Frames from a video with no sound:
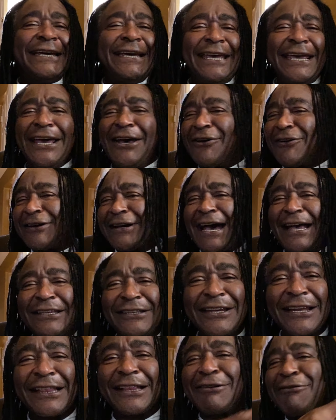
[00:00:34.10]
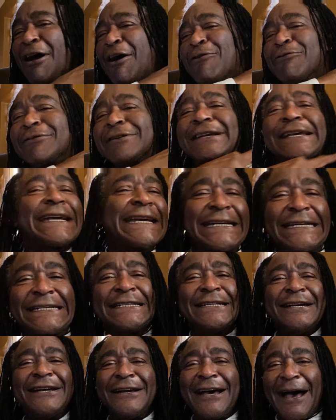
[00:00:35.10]
He'll cut your throat.
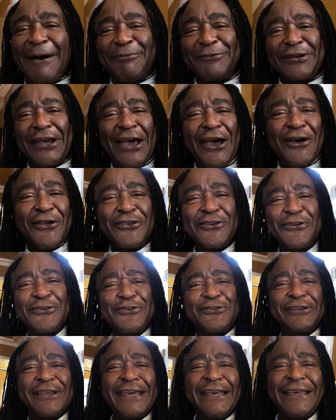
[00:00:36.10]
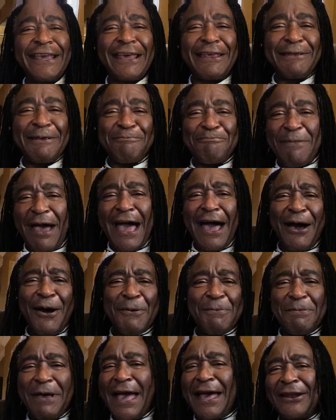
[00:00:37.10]
I'm telling you, you think you're in a
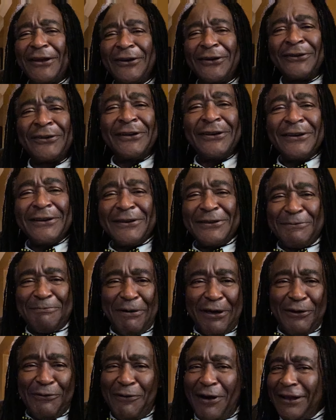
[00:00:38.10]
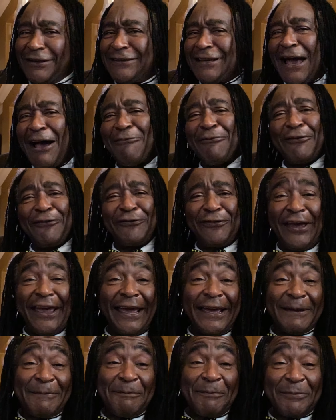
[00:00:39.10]
mild manner, better watch out with
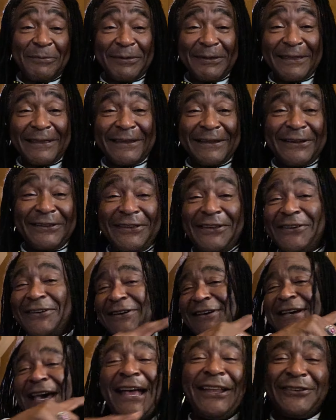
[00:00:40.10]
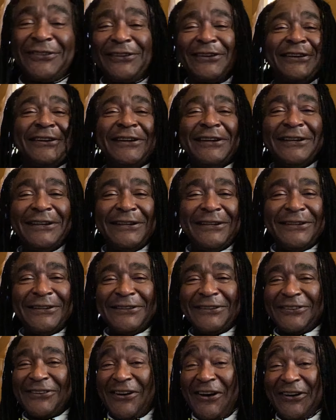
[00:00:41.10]
Vic. Because he'll cut you.
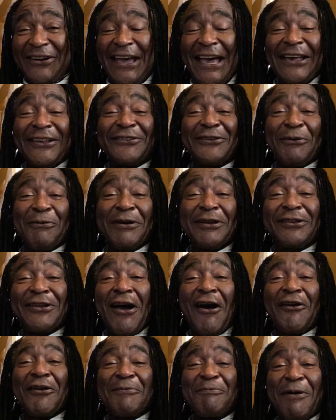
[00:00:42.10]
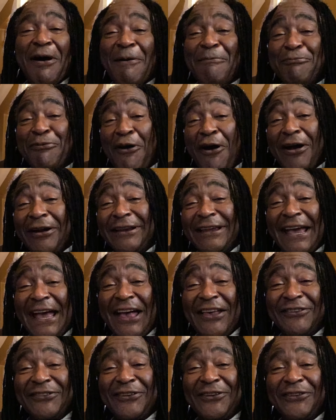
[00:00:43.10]
Okay, so we talking about
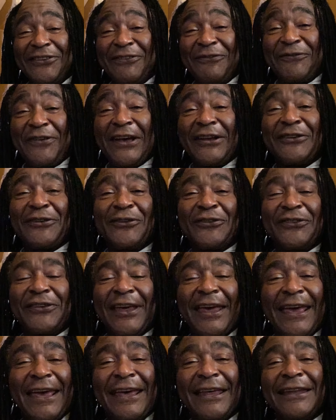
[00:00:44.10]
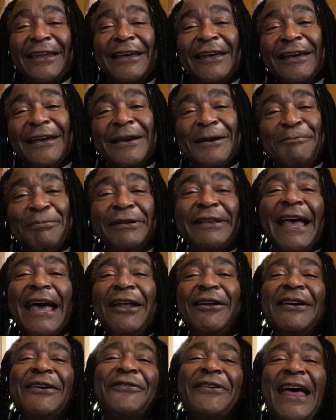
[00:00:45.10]
broadcasters, and Victor said, but they
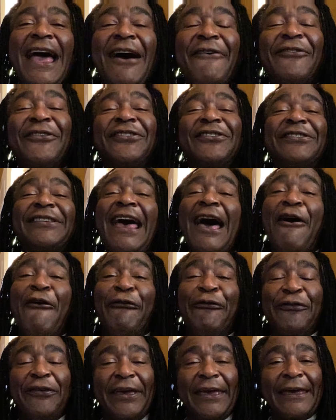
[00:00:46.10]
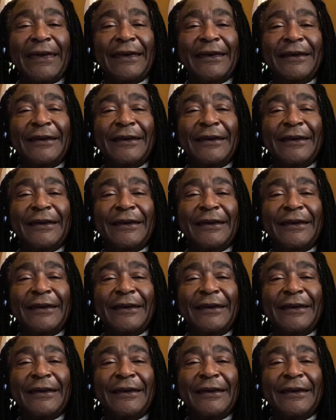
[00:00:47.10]
don't even have a selfie.